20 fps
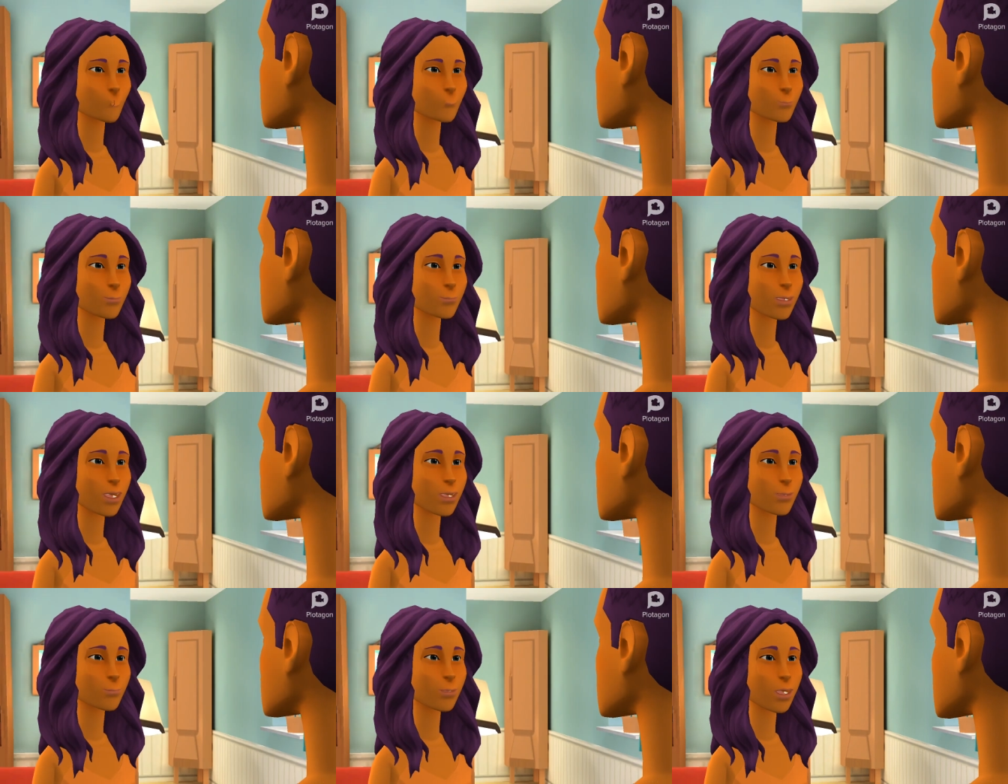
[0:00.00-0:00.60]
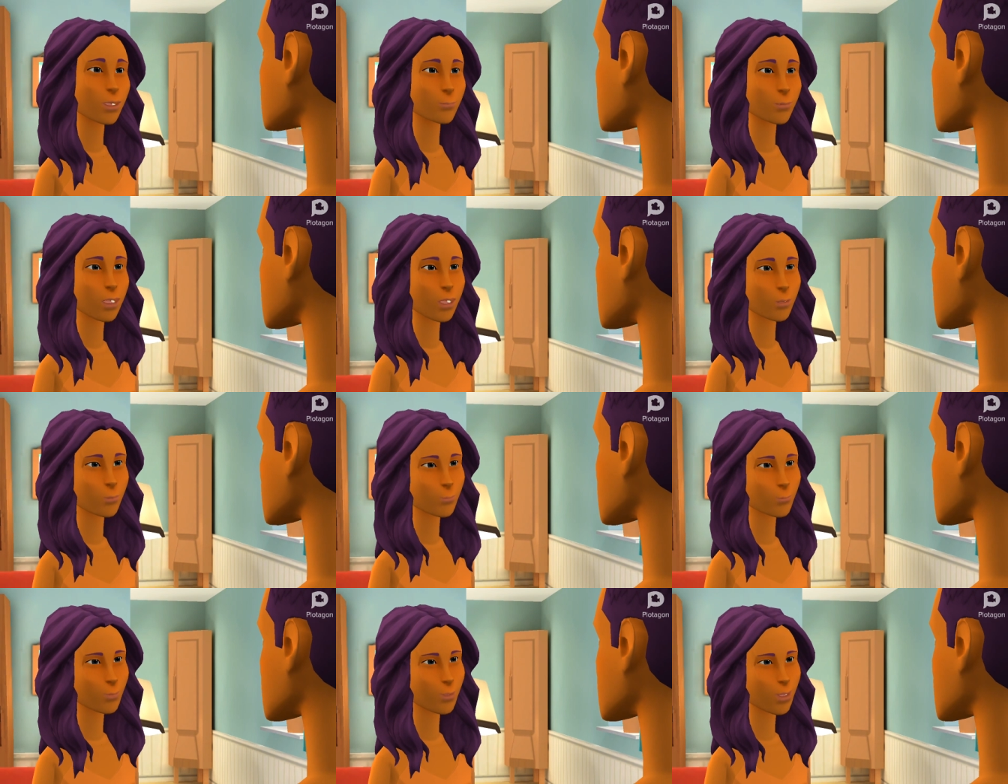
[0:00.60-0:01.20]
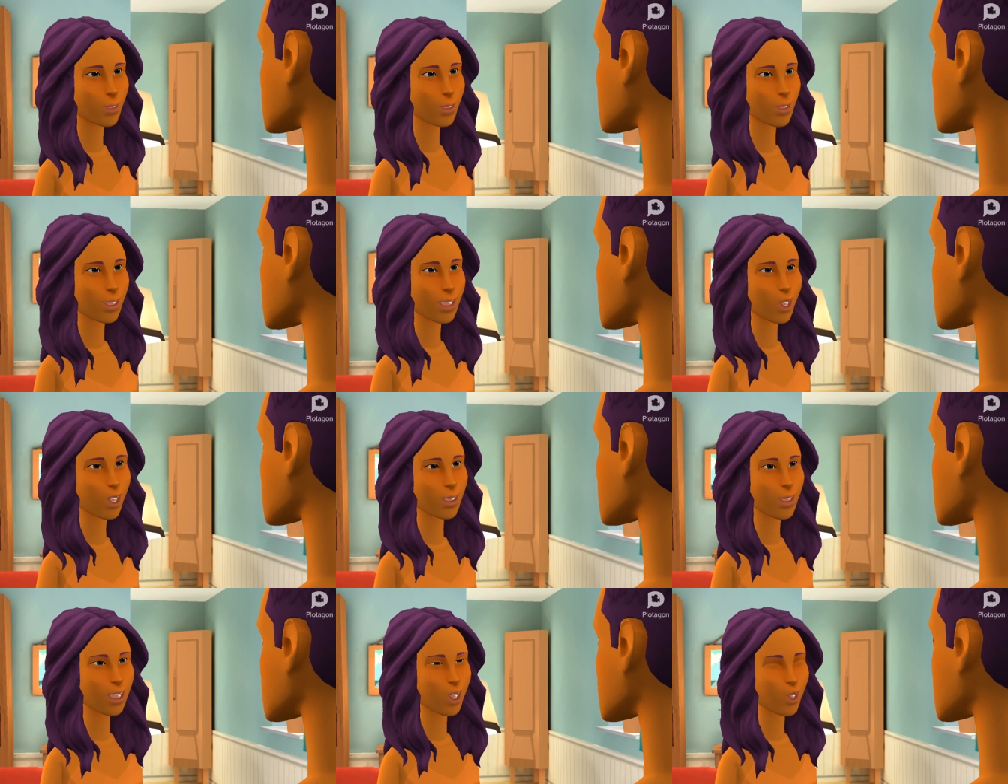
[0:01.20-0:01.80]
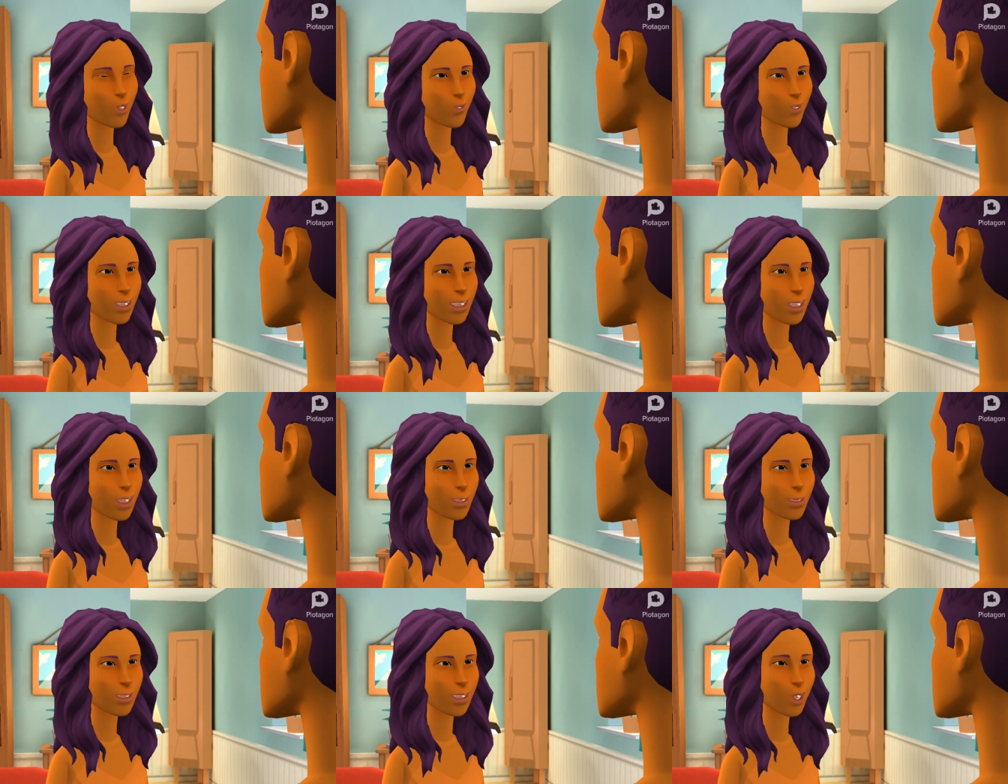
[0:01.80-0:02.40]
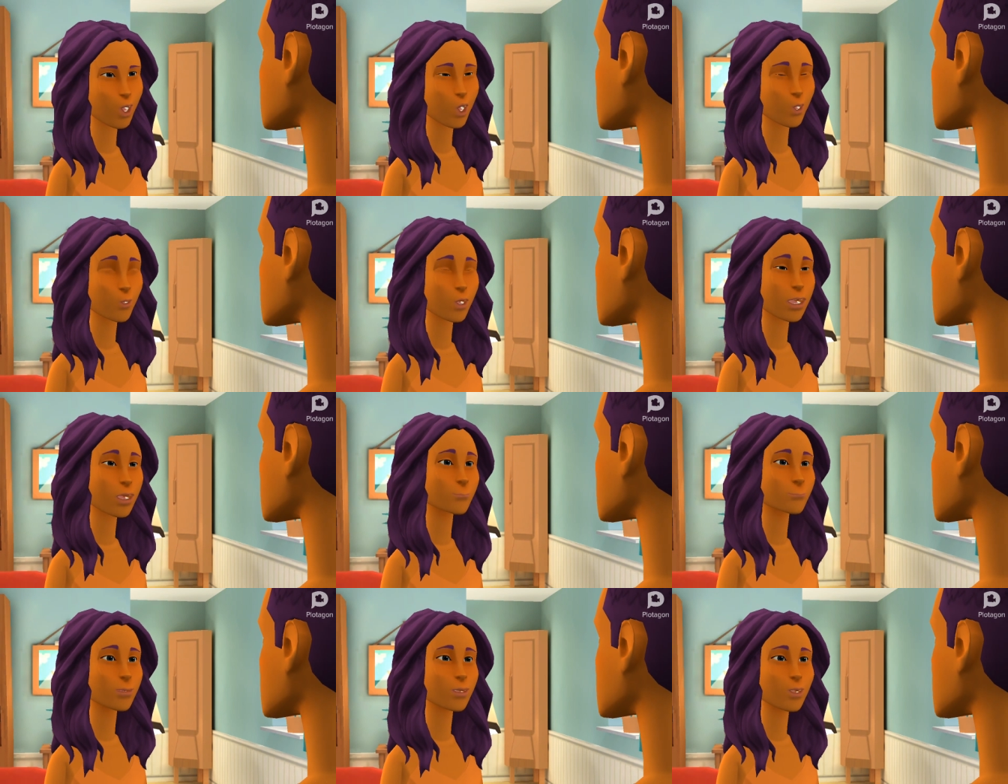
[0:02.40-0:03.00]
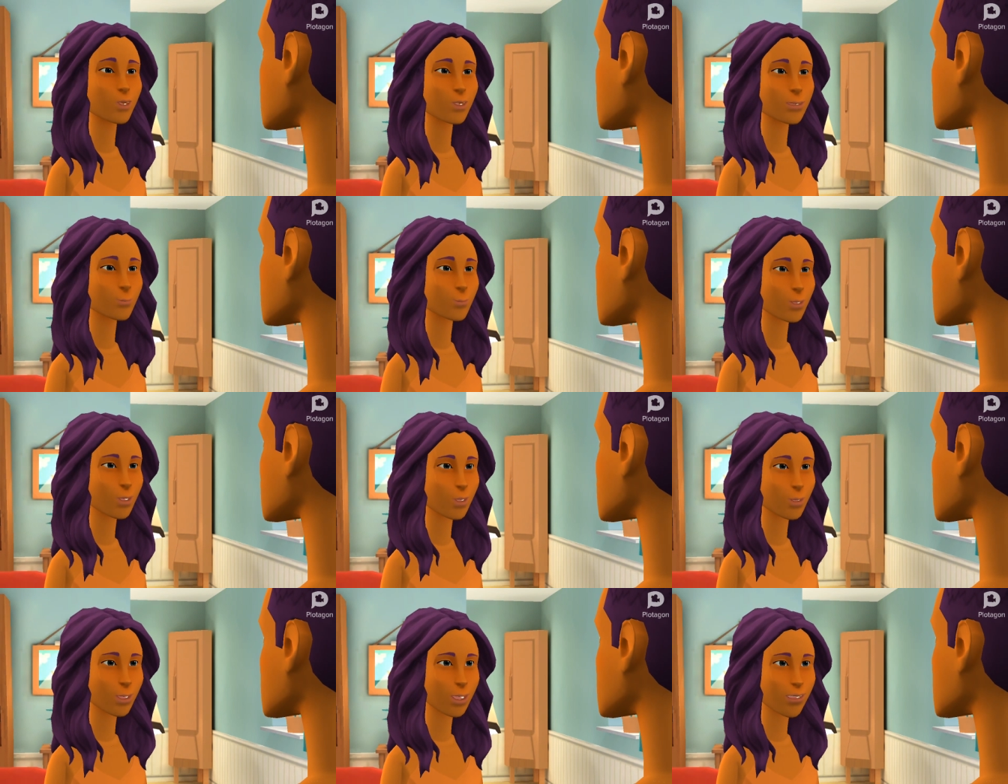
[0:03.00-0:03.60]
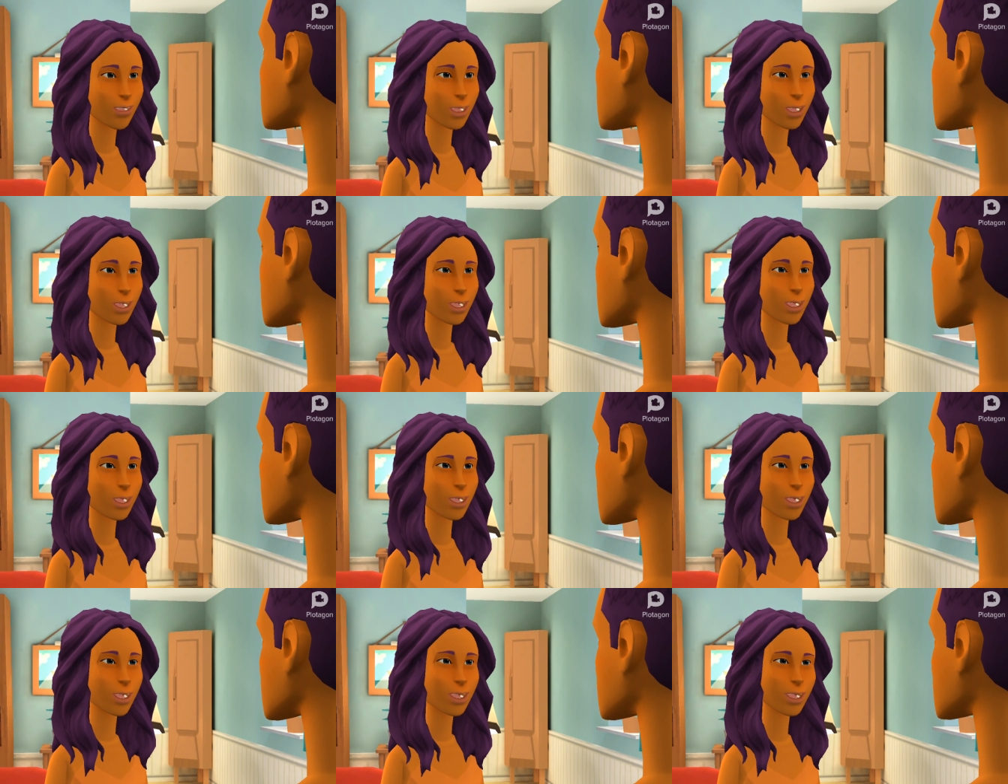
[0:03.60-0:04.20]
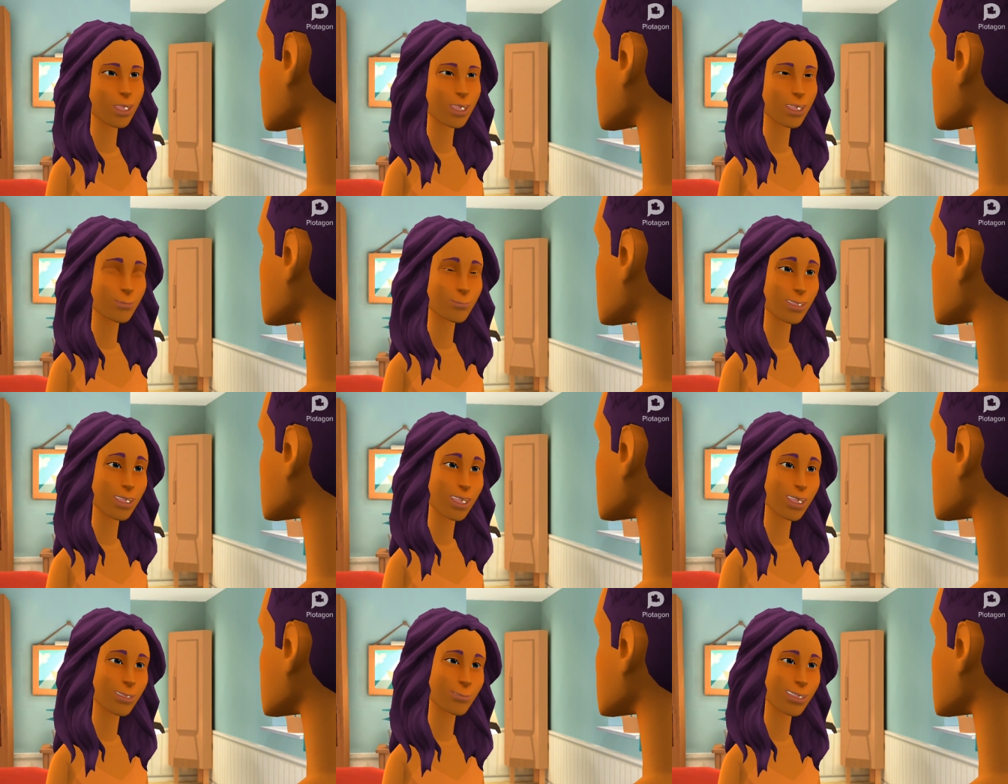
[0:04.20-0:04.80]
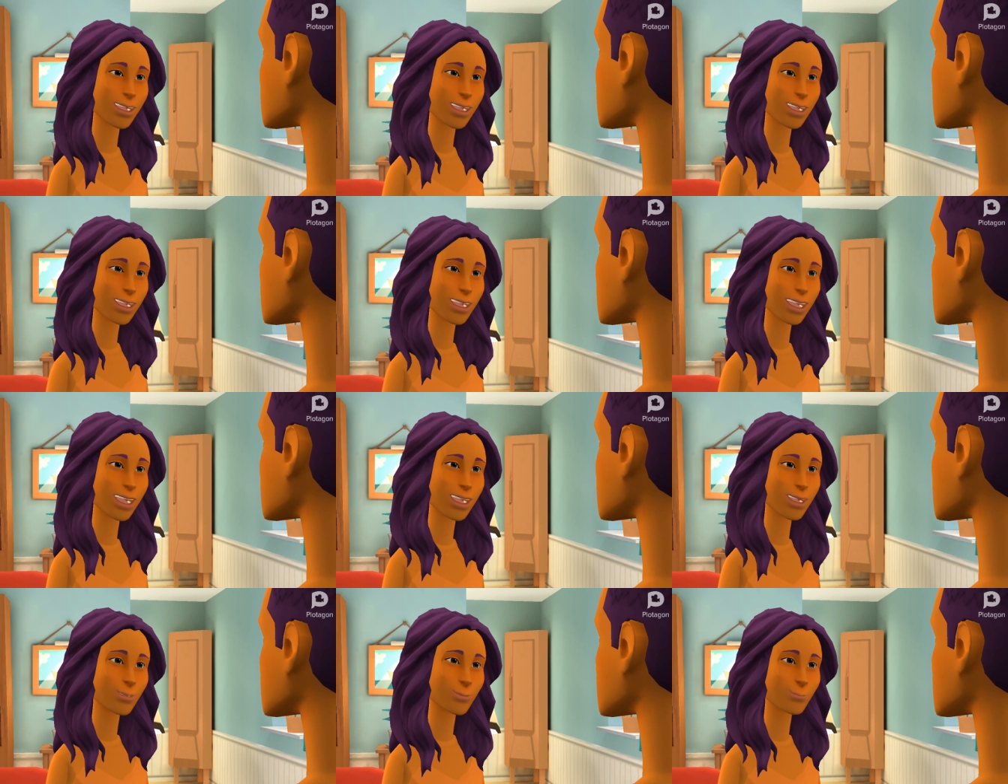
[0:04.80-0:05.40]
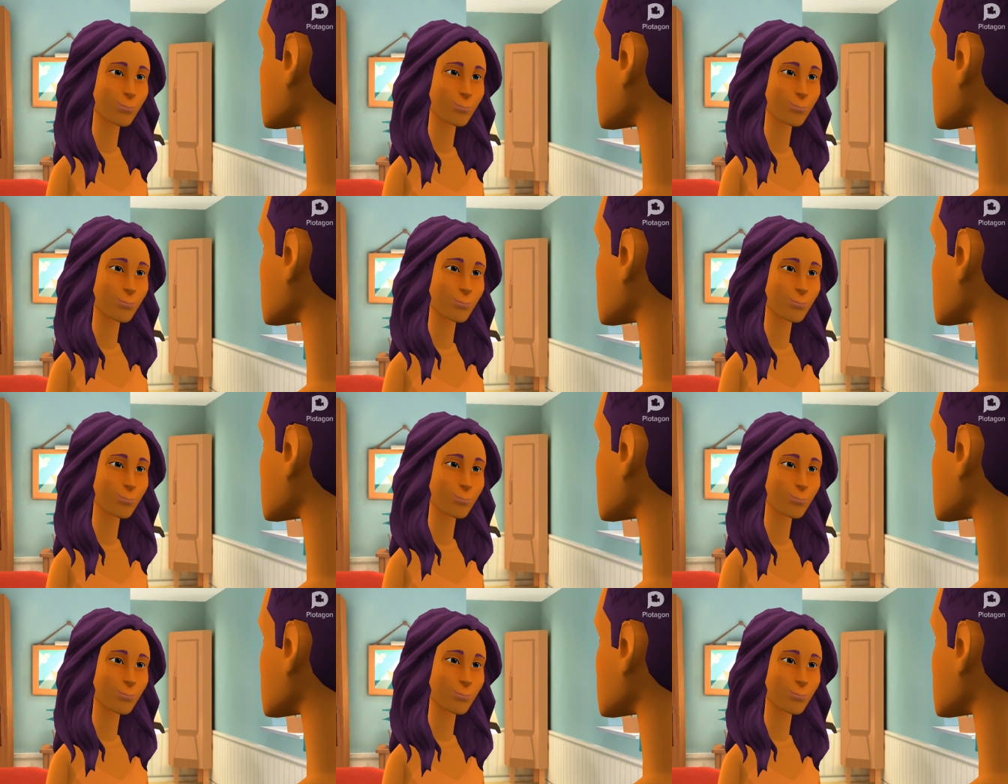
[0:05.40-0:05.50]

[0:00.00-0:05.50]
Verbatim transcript: MLP me, thank you and your friends stop the smoke and giving Chick Hickey punishment day.